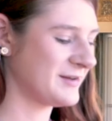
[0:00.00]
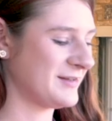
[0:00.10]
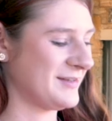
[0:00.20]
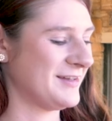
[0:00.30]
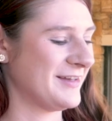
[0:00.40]

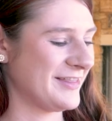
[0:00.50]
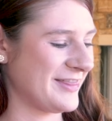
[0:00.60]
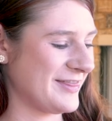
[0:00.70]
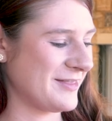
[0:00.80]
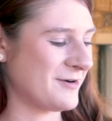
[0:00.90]
into
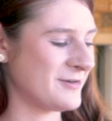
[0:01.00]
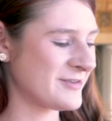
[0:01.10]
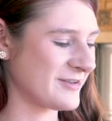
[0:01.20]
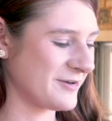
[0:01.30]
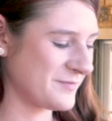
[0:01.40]
uh,
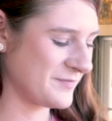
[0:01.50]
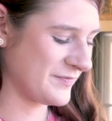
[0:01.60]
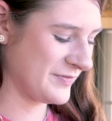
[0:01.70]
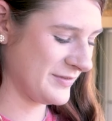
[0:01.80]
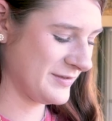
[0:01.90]
honestly like
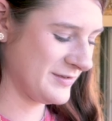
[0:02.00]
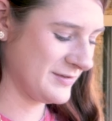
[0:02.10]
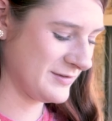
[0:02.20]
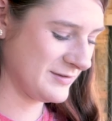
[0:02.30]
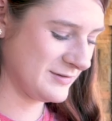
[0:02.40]
a perfect